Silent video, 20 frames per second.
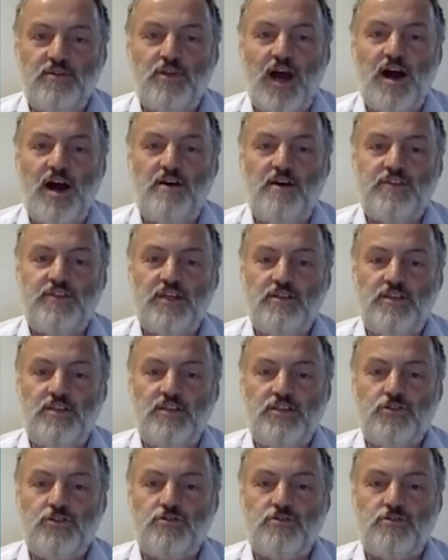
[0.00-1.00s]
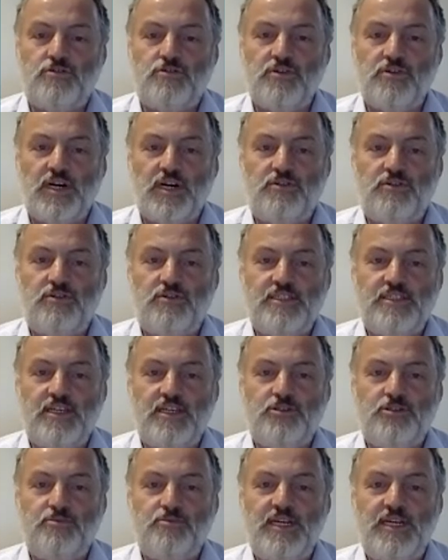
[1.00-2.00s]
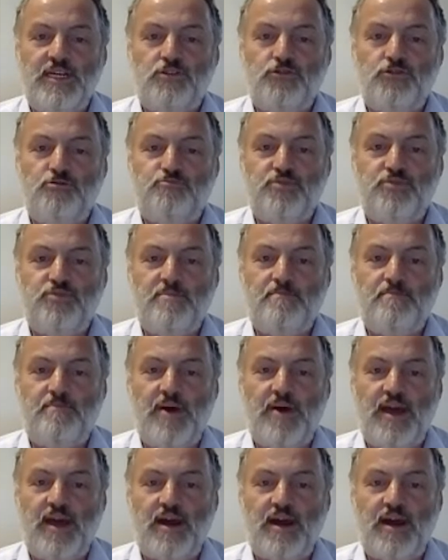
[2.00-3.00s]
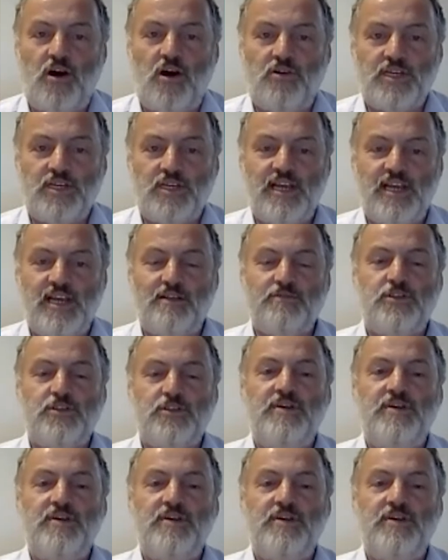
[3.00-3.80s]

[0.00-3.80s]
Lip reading: After this corona crisis, we need to prepare ourselves.